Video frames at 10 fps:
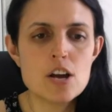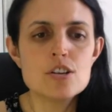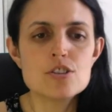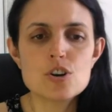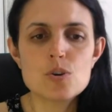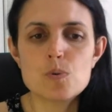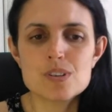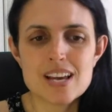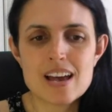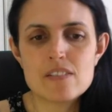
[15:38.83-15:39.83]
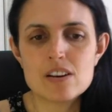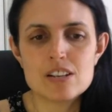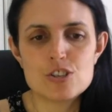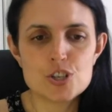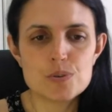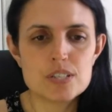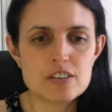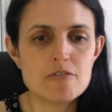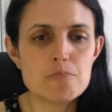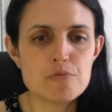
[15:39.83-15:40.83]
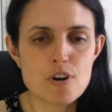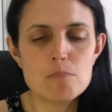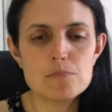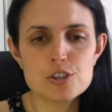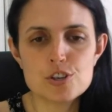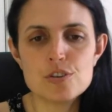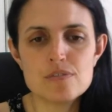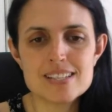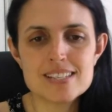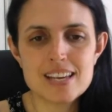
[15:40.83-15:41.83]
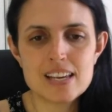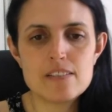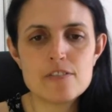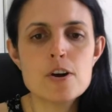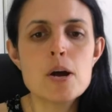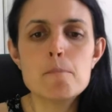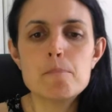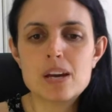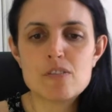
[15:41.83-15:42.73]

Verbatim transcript: So whatever intuitive prompt you receive, be